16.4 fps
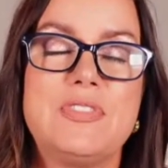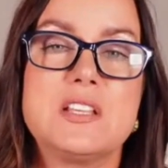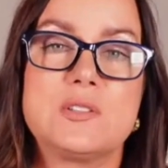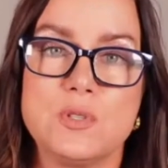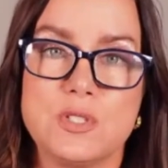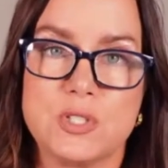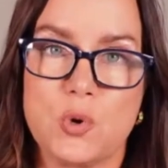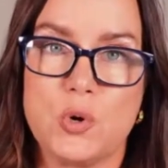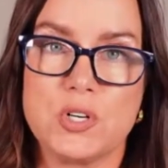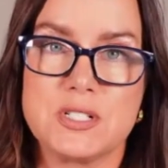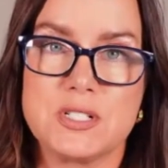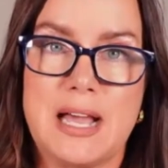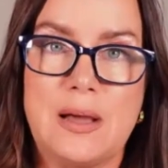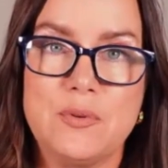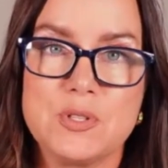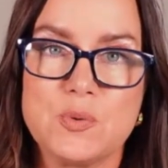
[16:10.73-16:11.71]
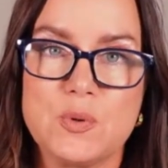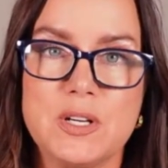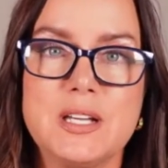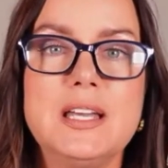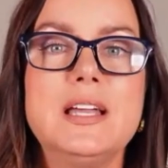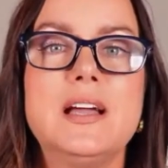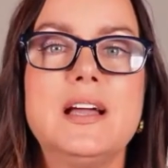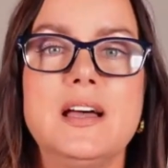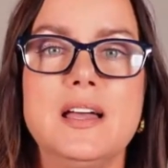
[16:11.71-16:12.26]
was a course I was
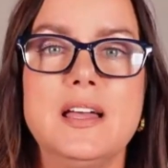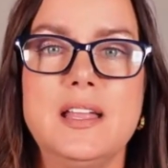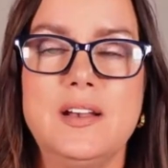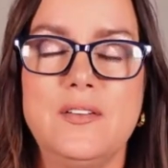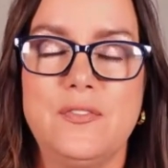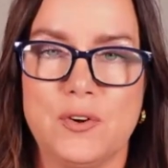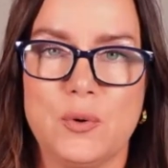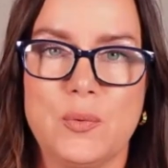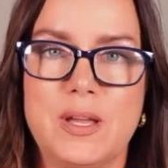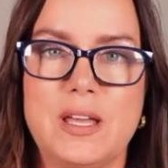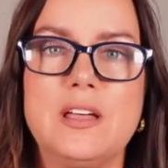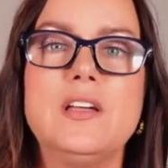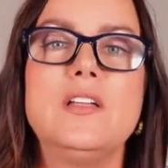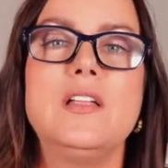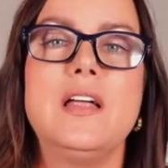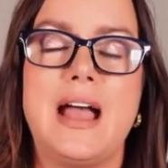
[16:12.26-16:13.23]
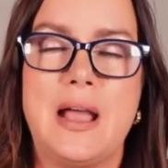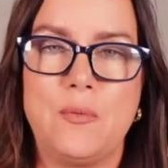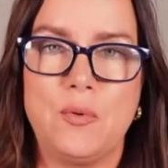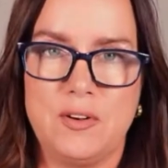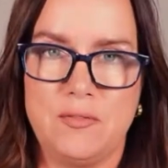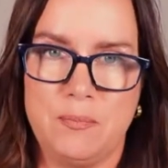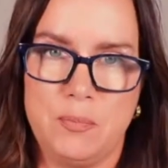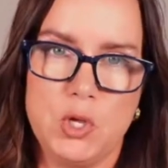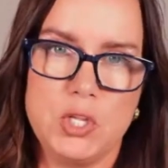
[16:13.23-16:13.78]
working on for real, I would
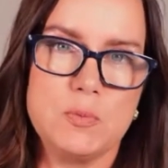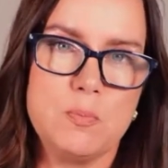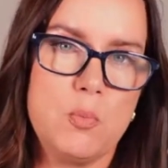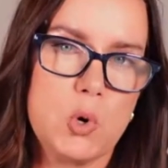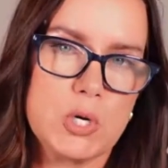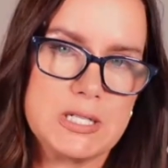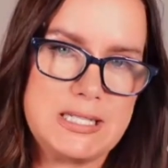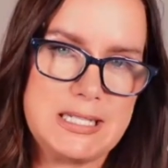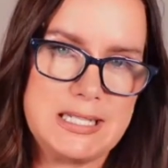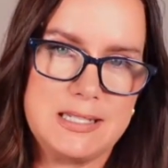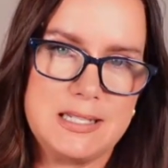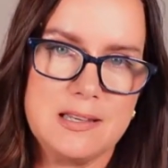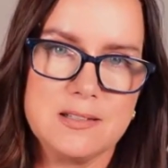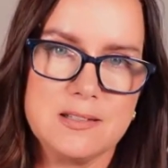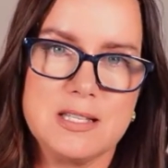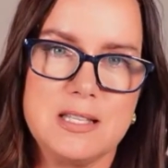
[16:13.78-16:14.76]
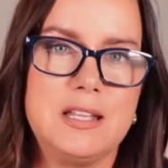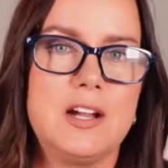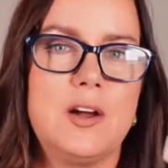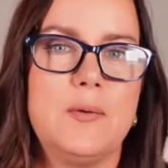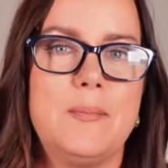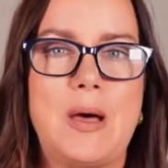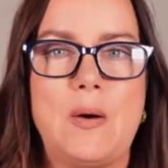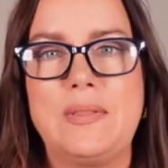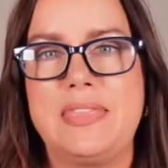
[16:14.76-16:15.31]
have put more details in there
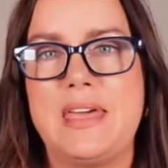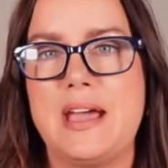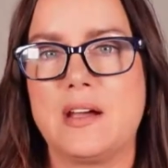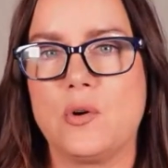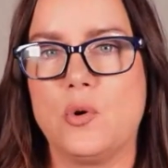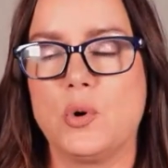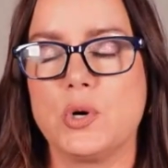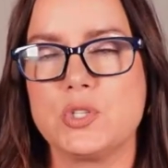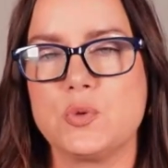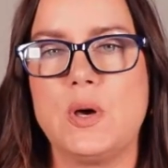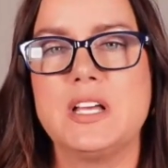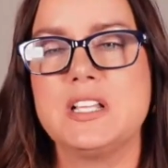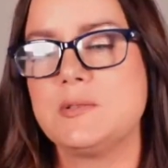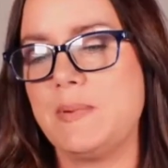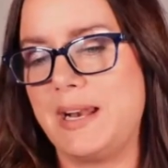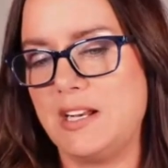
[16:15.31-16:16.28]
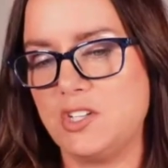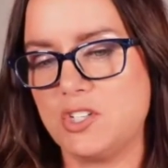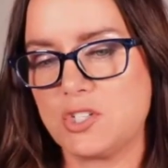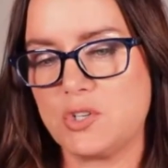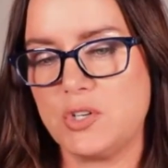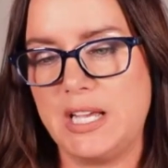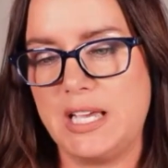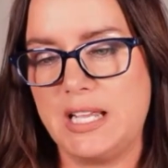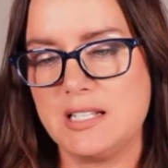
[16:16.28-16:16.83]
about what that course was, but I just
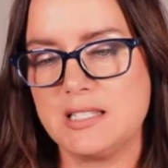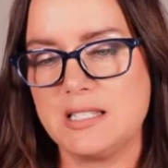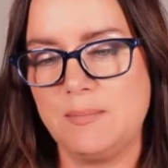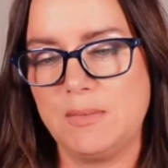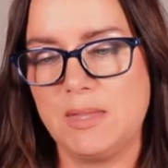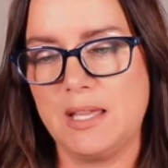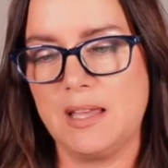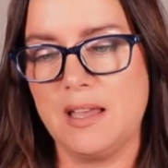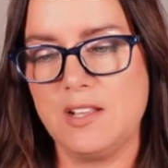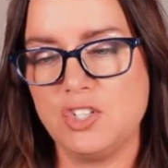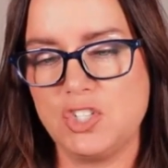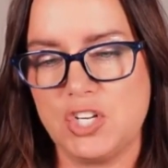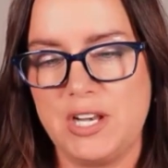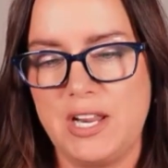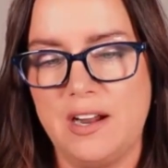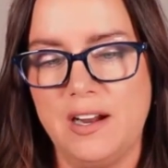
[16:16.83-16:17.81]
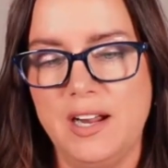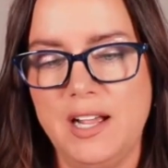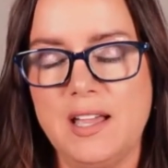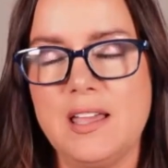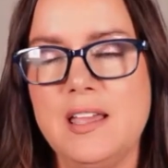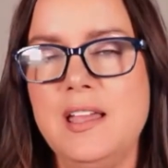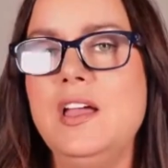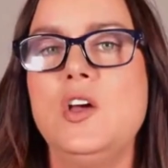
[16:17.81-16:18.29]
created something generic.